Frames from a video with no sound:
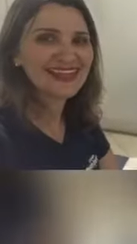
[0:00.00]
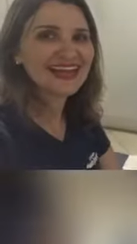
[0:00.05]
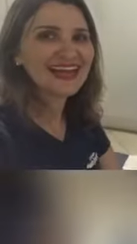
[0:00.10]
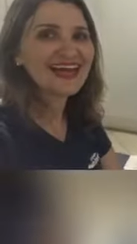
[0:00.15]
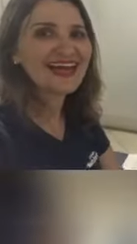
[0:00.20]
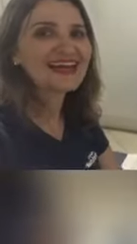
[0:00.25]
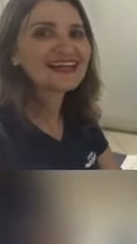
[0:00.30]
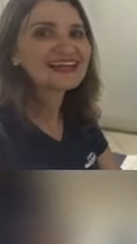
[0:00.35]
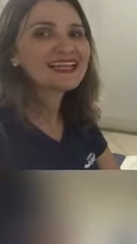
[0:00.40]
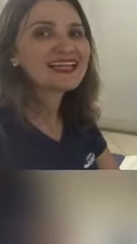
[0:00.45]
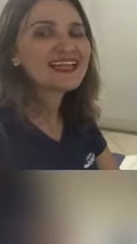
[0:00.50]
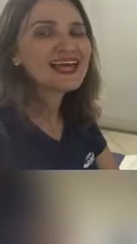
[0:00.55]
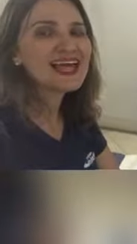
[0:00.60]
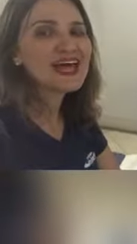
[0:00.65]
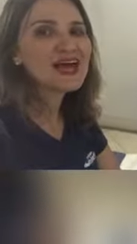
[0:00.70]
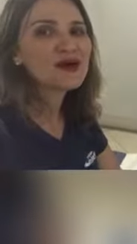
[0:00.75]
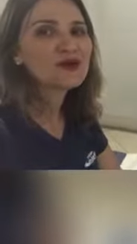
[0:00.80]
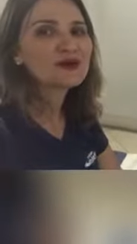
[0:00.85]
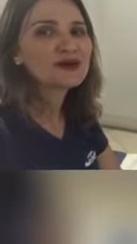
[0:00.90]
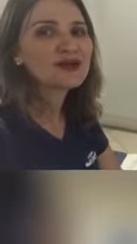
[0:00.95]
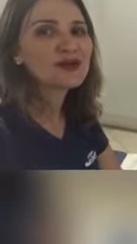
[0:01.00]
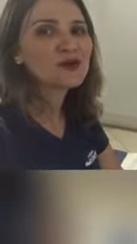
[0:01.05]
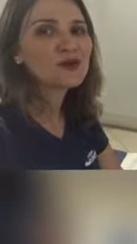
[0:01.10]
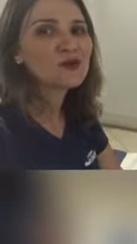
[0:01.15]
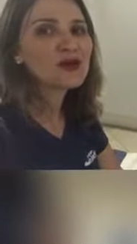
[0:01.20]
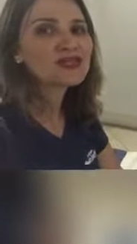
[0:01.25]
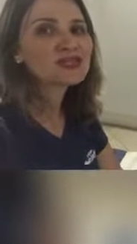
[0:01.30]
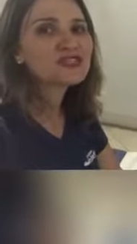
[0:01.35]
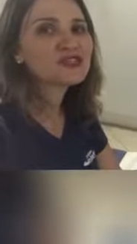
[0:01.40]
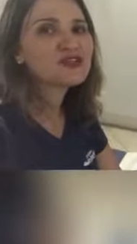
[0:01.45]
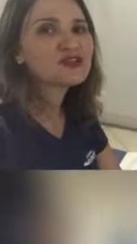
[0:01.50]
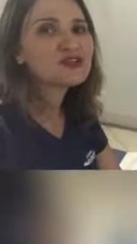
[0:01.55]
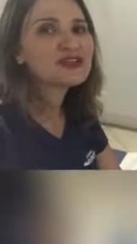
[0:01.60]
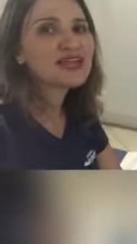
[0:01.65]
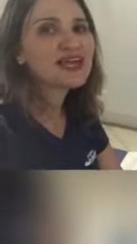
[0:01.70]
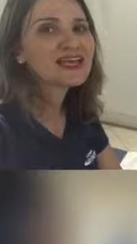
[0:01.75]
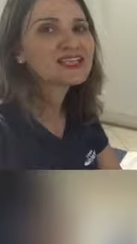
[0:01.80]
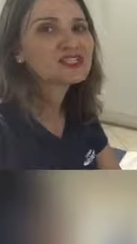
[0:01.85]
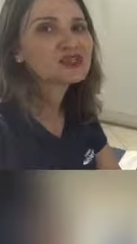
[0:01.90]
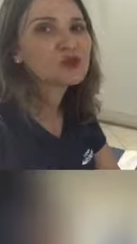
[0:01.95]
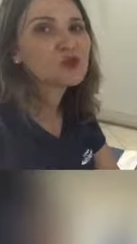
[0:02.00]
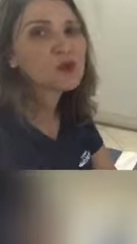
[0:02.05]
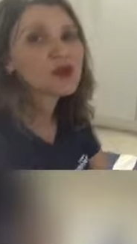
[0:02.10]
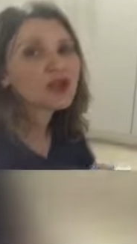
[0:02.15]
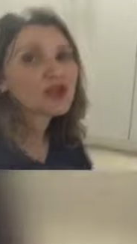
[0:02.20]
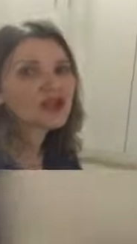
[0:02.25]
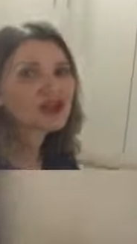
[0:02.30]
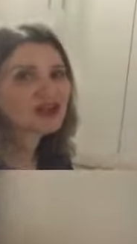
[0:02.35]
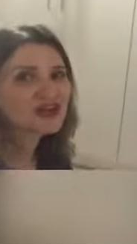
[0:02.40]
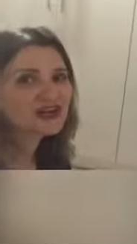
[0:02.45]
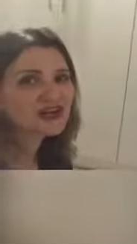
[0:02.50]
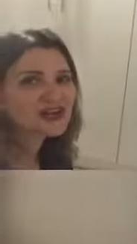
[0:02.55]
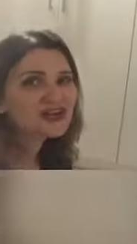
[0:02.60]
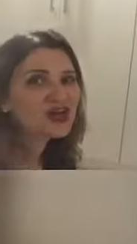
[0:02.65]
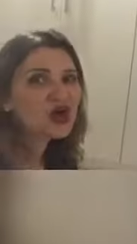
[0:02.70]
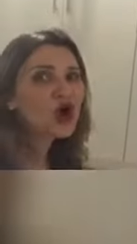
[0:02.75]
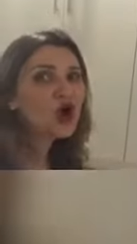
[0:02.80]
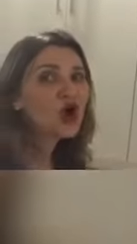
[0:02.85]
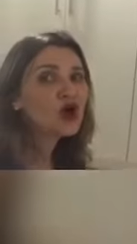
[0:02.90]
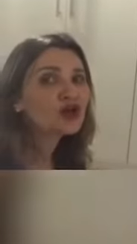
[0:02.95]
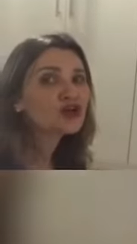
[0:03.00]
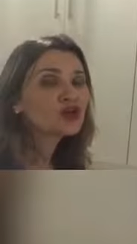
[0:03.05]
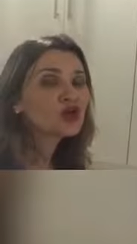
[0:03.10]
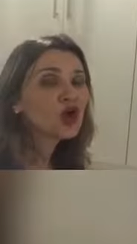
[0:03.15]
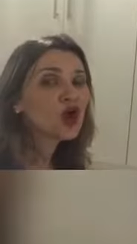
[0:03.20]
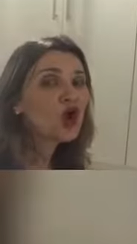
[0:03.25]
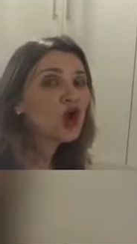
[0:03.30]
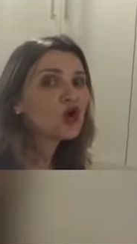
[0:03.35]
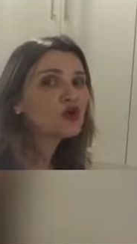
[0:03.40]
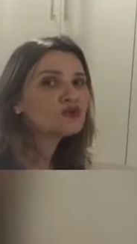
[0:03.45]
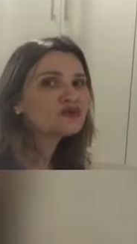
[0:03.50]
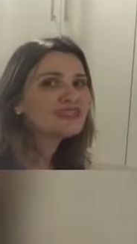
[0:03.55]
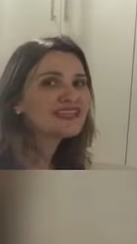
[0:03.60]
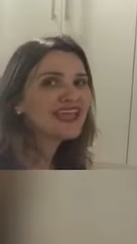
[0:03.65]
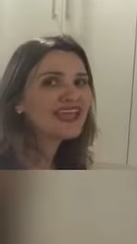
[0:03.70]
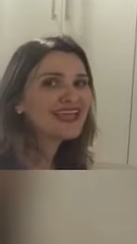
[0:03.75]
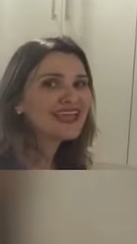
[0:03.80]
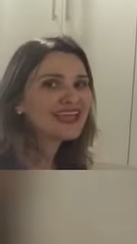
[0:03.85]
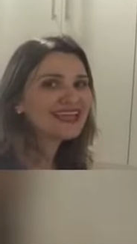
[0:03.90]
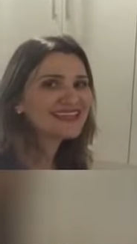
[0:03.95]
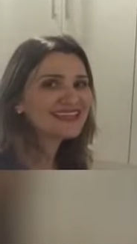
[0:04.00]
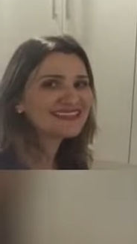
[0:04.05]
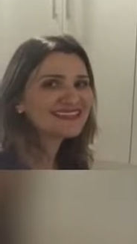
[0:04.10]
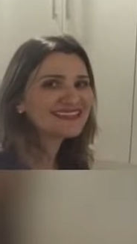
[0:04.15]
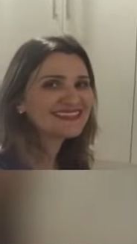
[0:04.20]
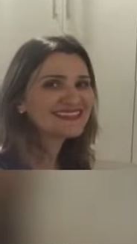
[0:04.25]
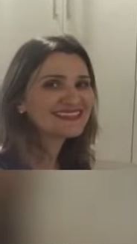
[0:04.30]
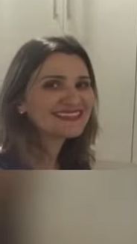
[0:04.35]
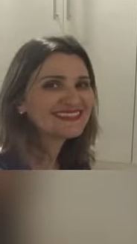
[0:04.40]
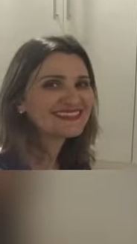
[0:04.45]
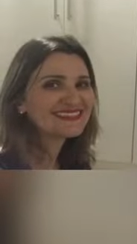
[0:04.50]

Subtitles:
Ana Laura, what do you like to wear on cold days?